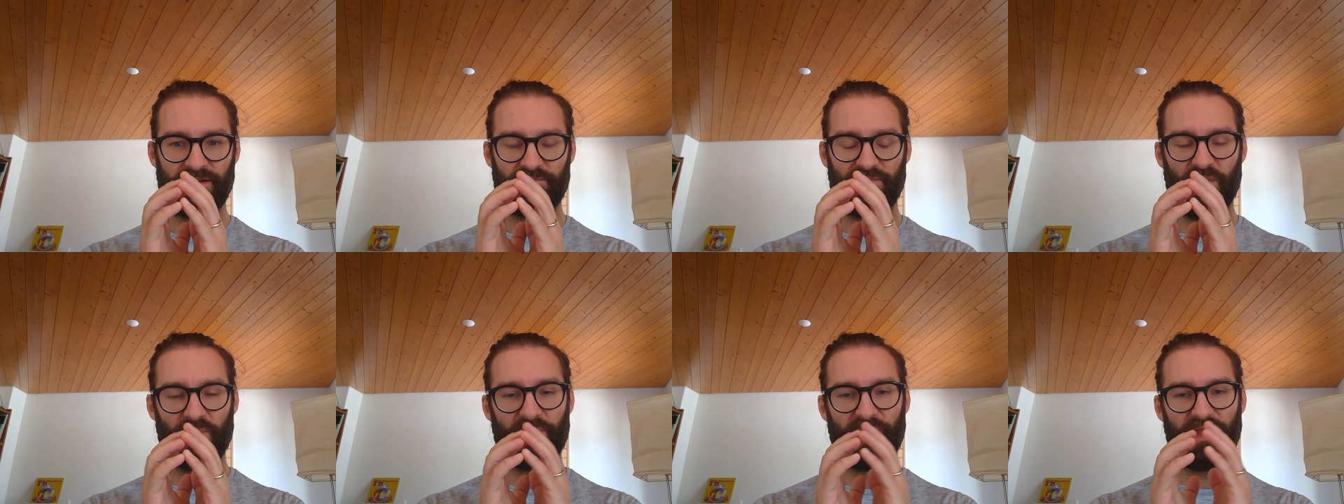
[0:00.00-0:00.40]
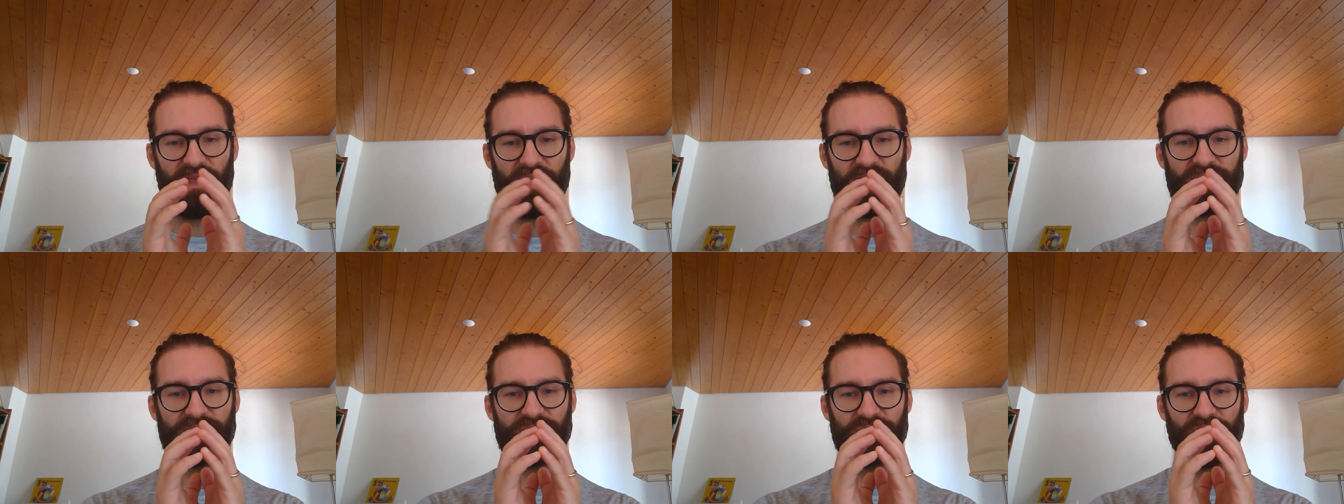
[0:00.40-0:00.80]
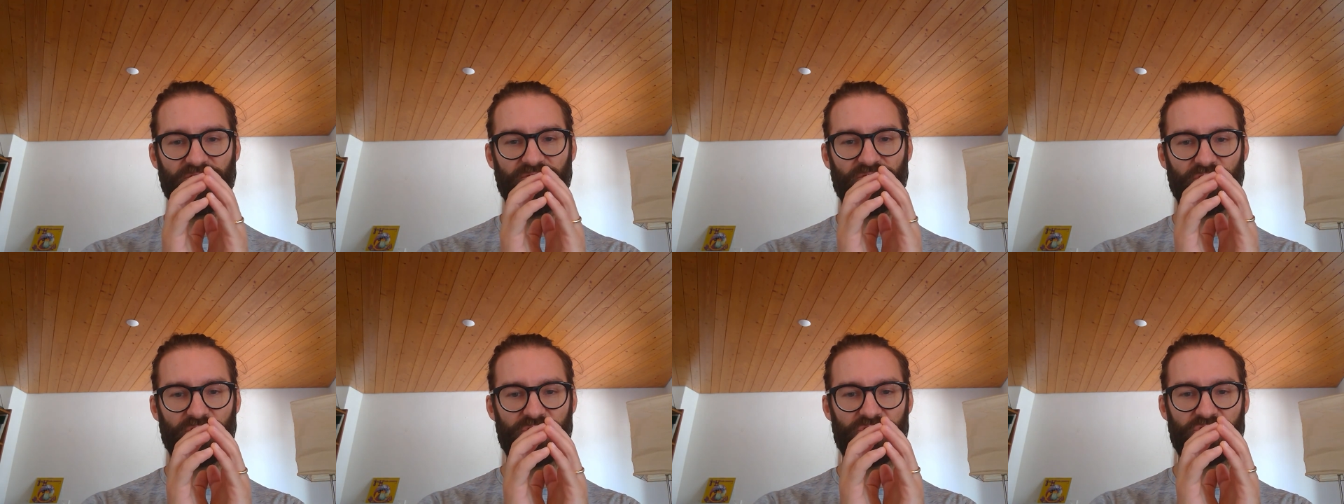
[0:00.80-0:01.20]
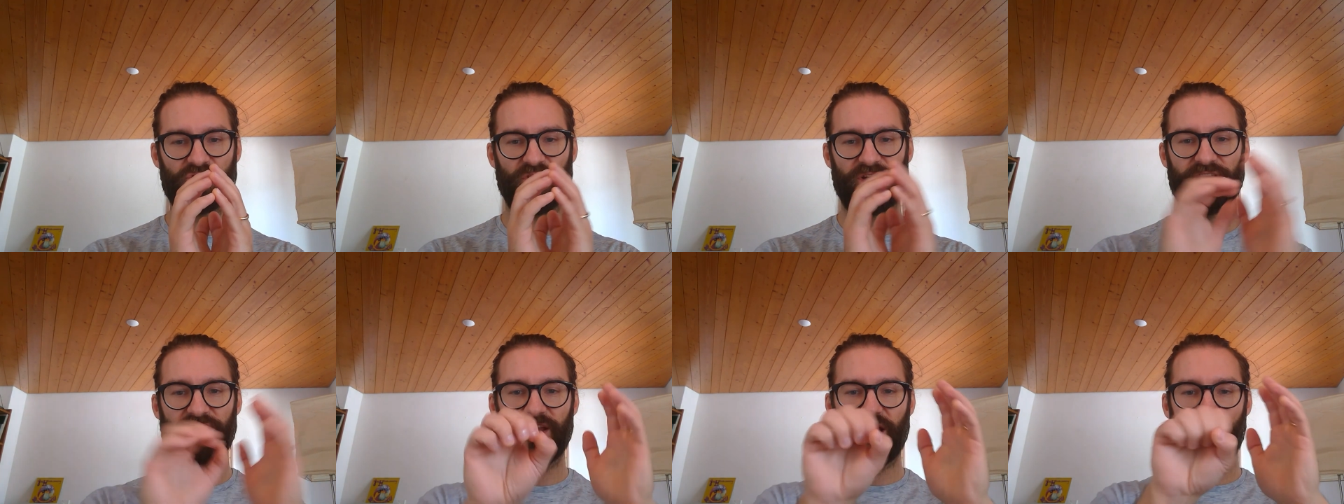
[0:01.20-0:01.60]
But because you've
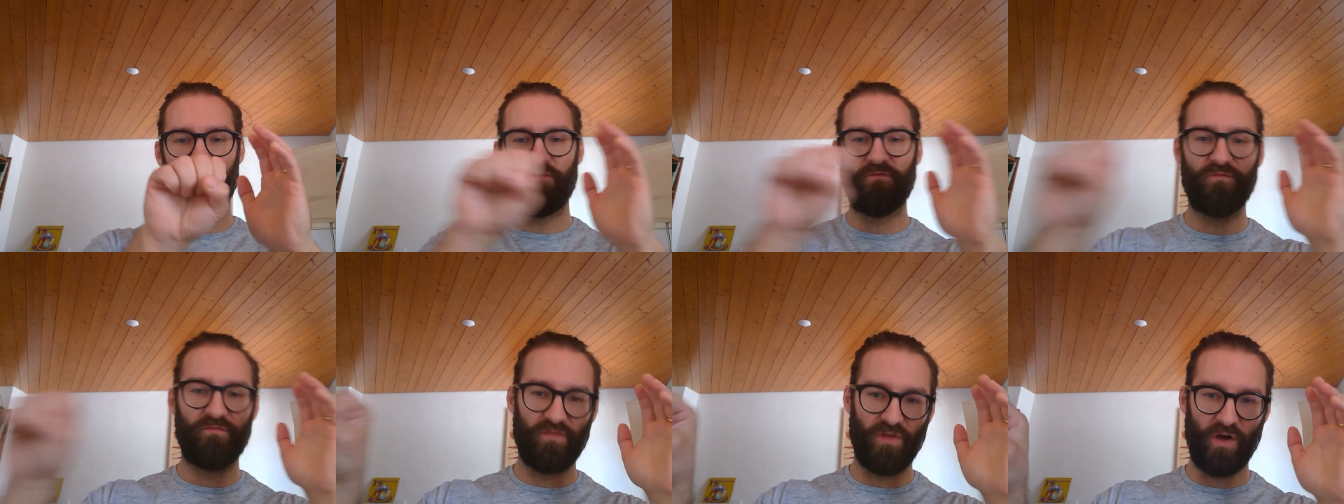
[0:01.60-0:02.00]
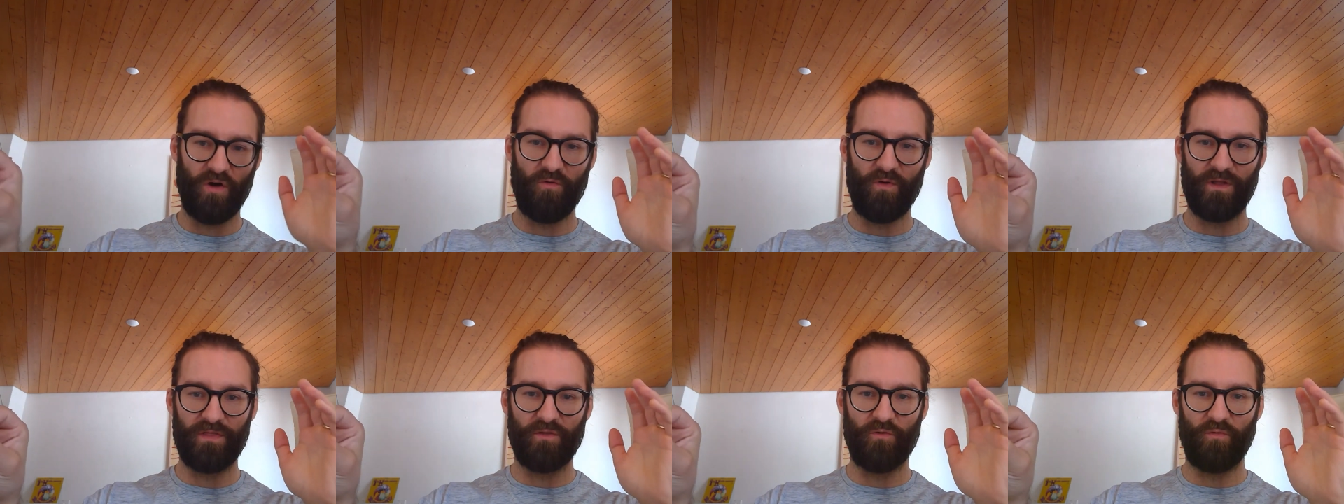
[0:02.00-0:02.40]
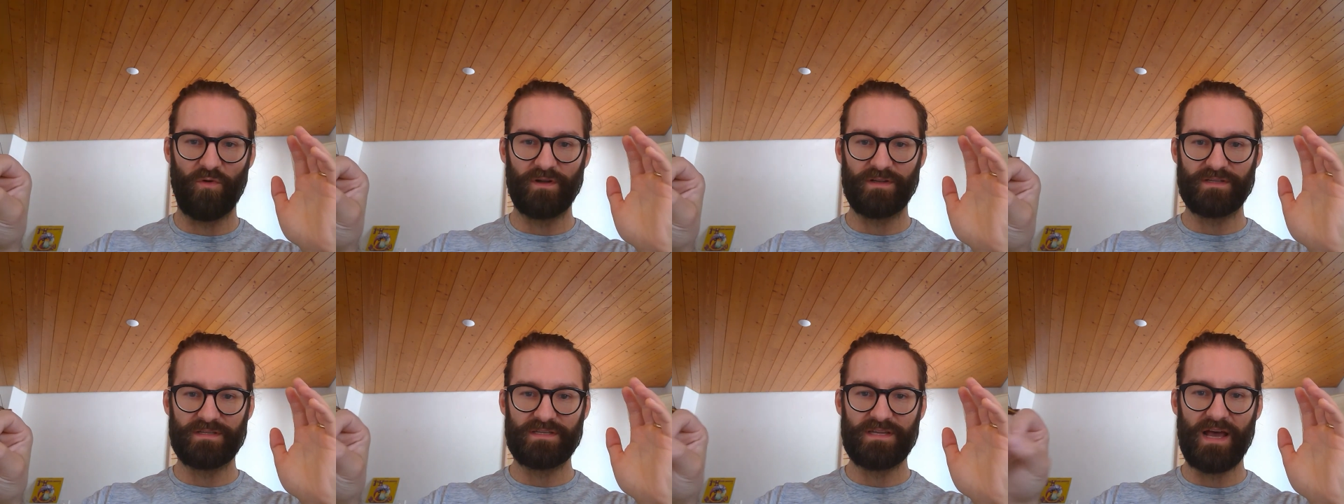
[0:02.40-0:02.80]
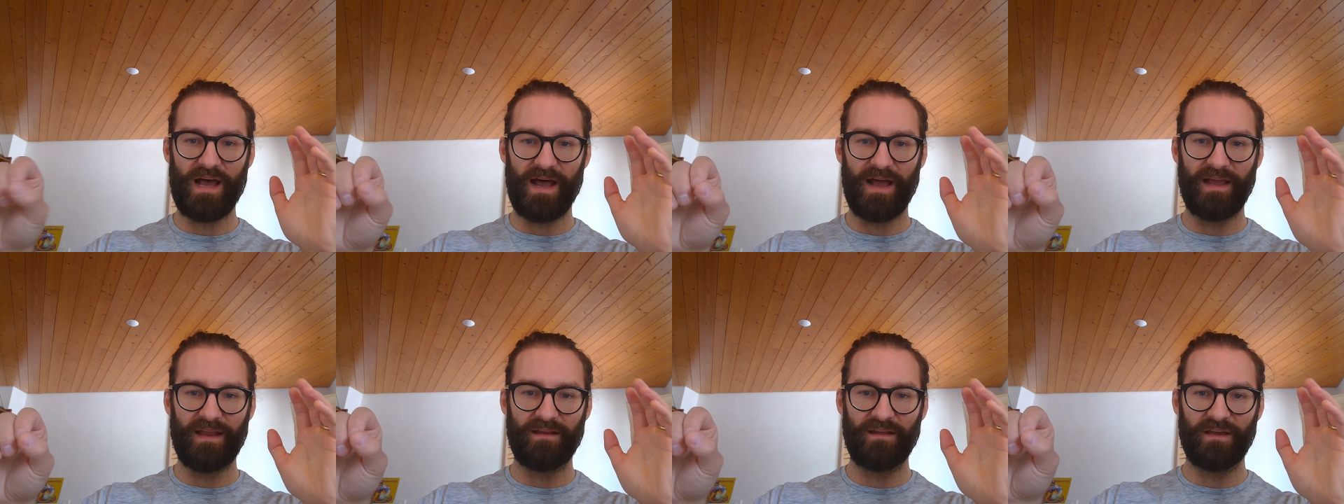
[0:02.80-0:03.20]
restricted outflow on the one
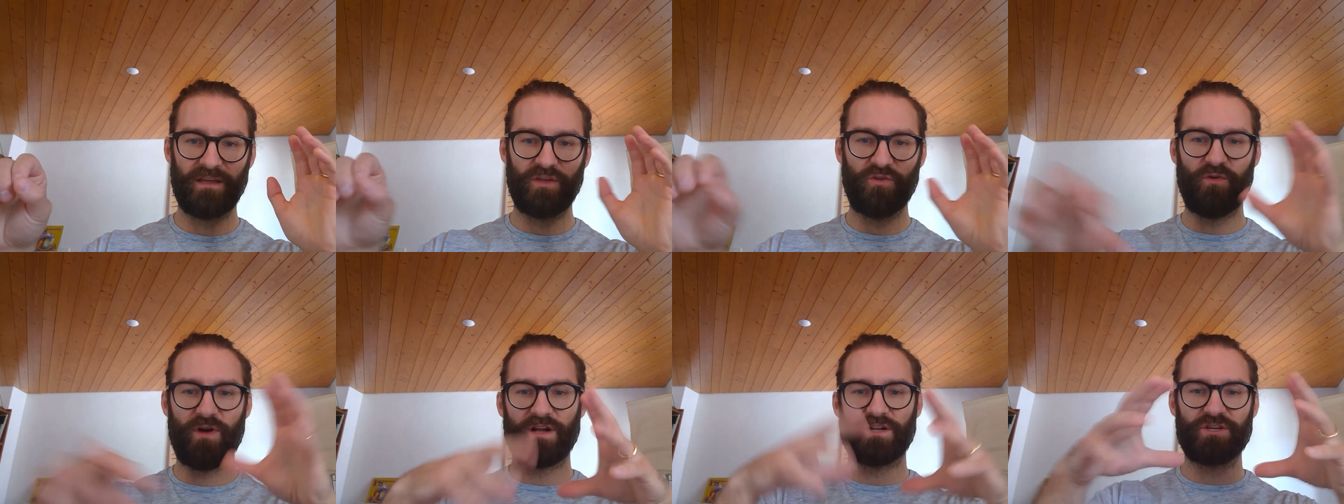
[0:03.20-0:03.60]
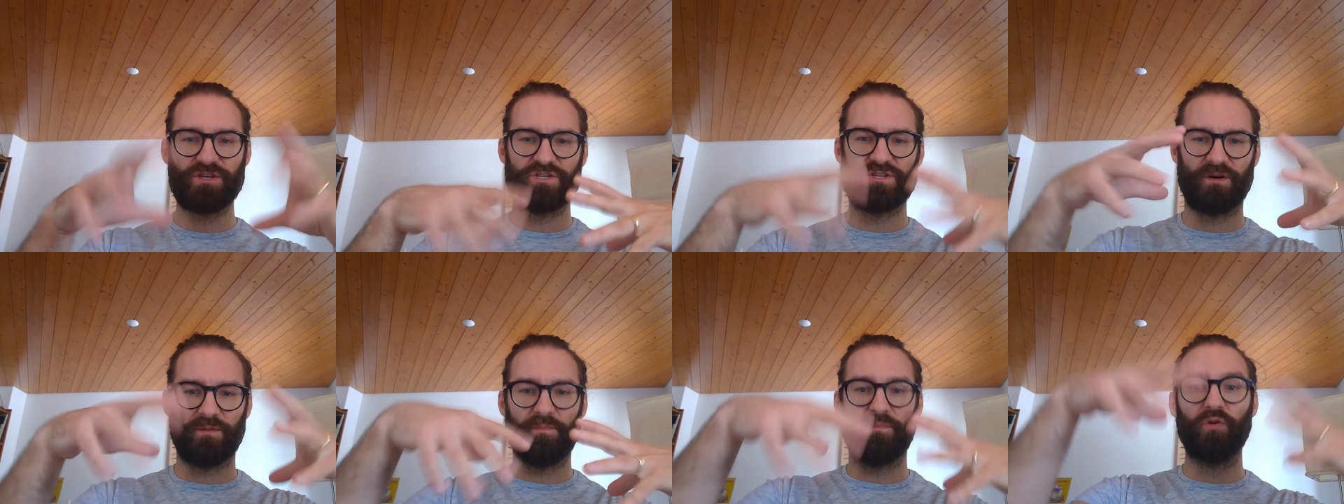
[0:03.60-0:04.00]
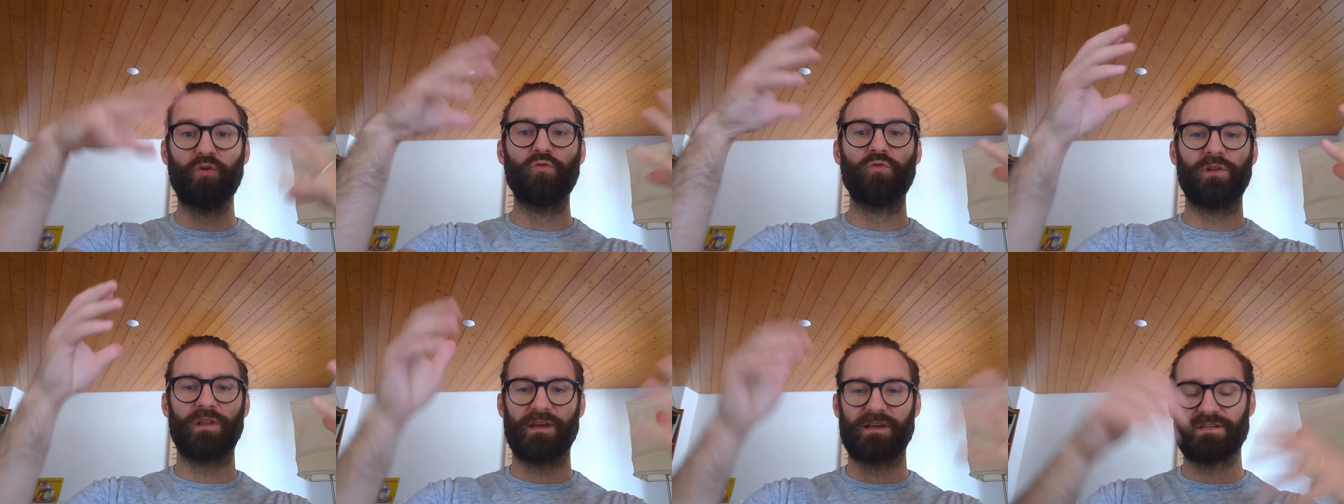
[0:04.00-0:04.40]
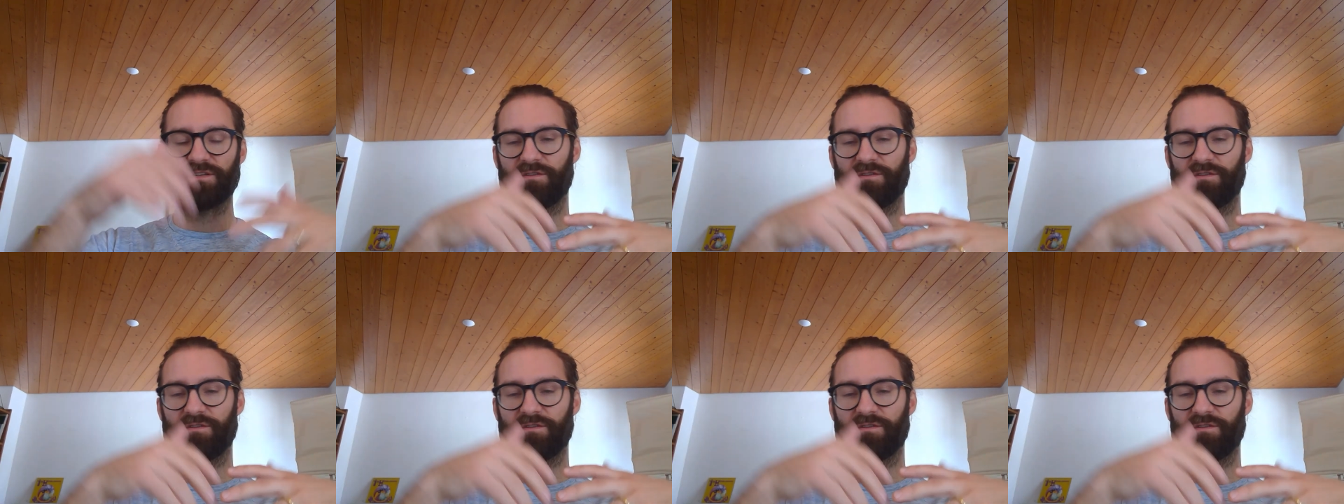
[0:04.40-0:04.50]
side, you actually start pooling.